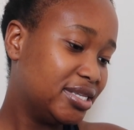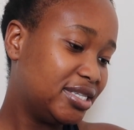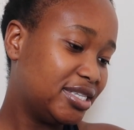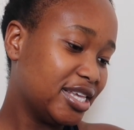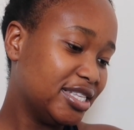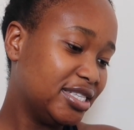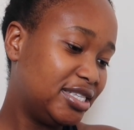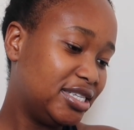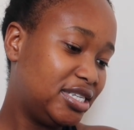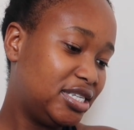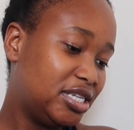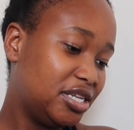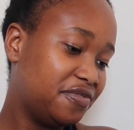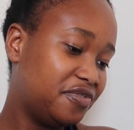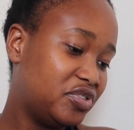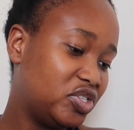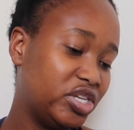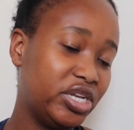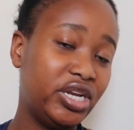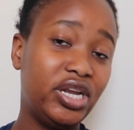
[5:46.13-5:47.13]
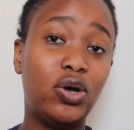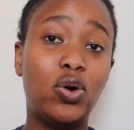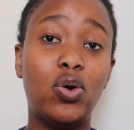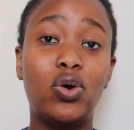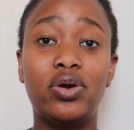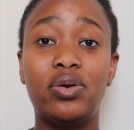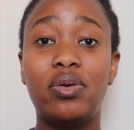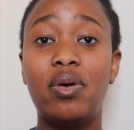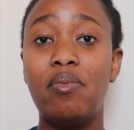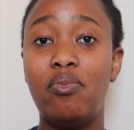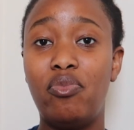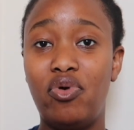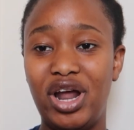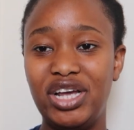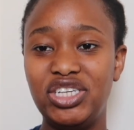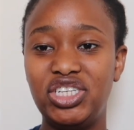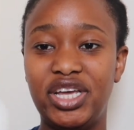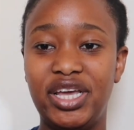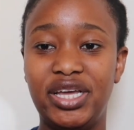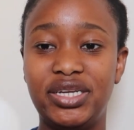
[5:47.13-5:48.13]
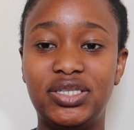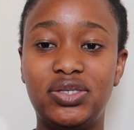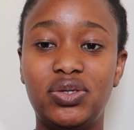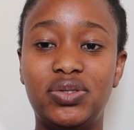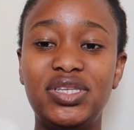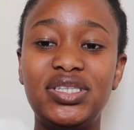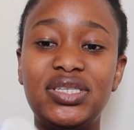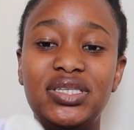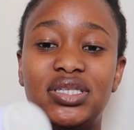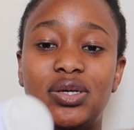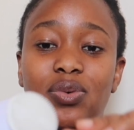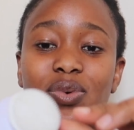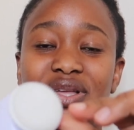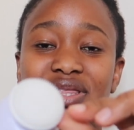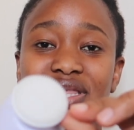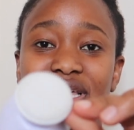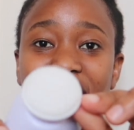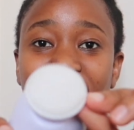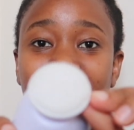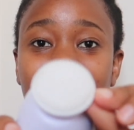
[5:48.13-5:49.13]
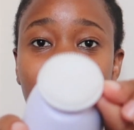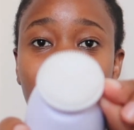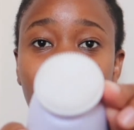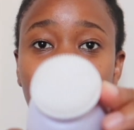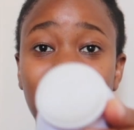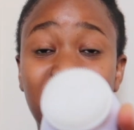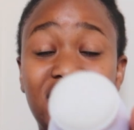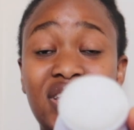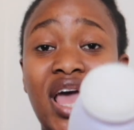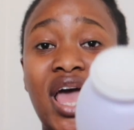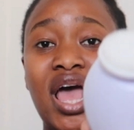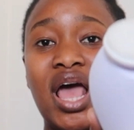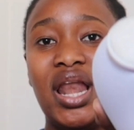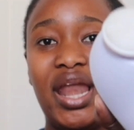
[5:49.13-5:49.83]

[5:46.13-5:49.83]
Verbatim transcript: sensitive silicone brush head so this is the one that i use